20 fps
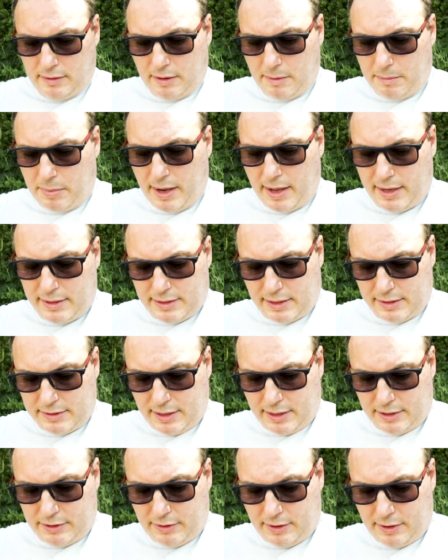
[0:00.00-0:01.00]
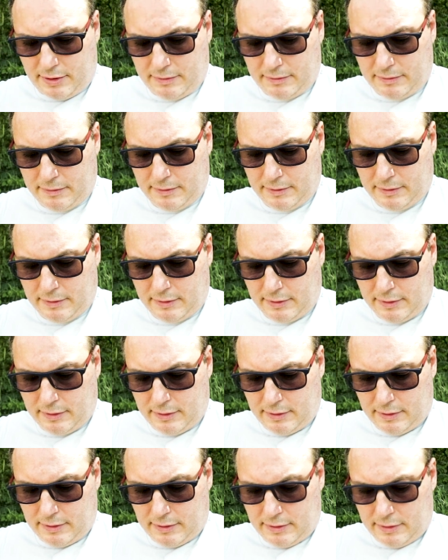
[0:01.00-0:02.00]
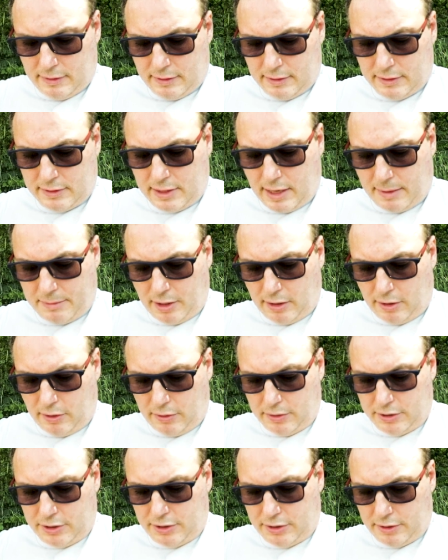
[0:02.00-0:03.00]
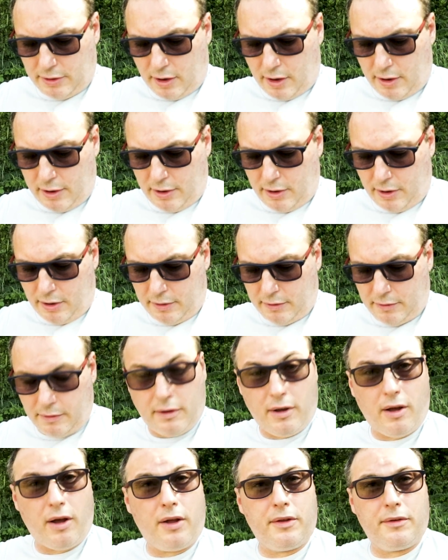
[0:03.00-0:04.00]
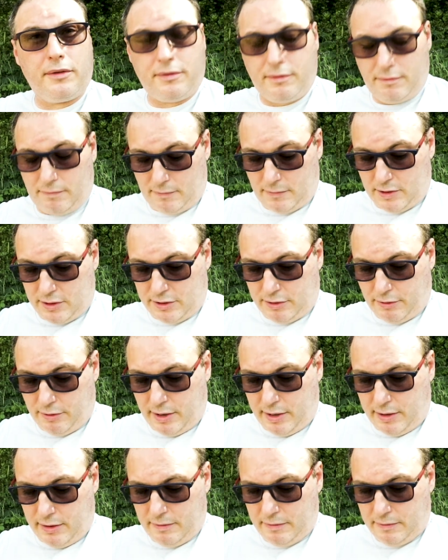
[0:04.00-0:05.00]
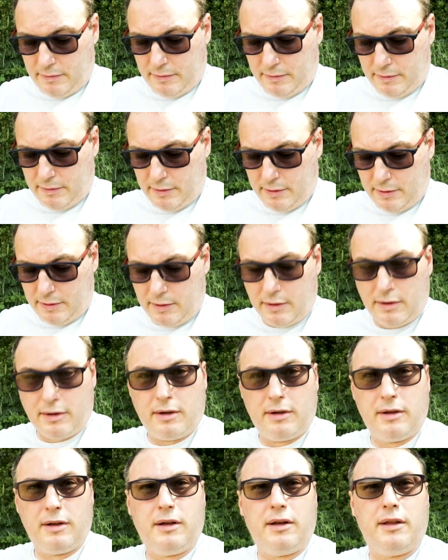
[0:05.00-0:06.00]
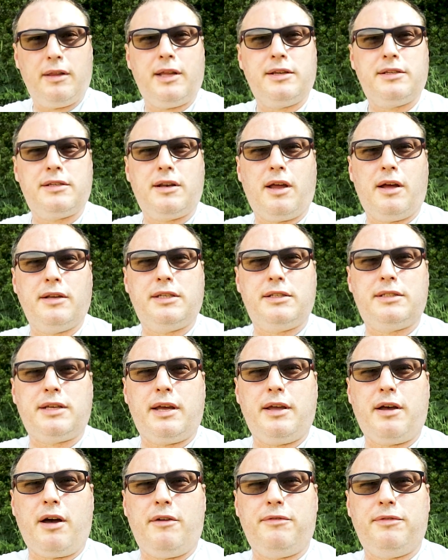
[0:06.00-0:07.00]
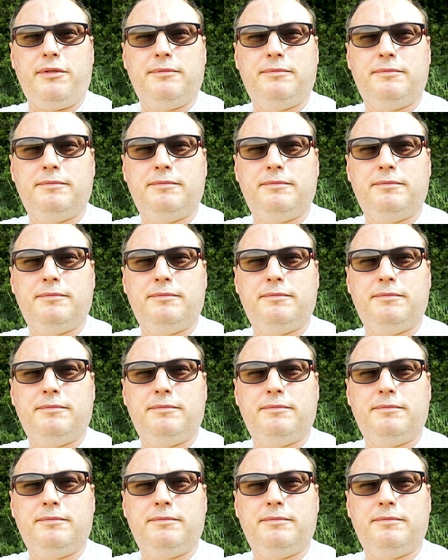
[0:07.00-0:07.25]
blades, etc. Tap the launch icon on the screen and then slide to take off.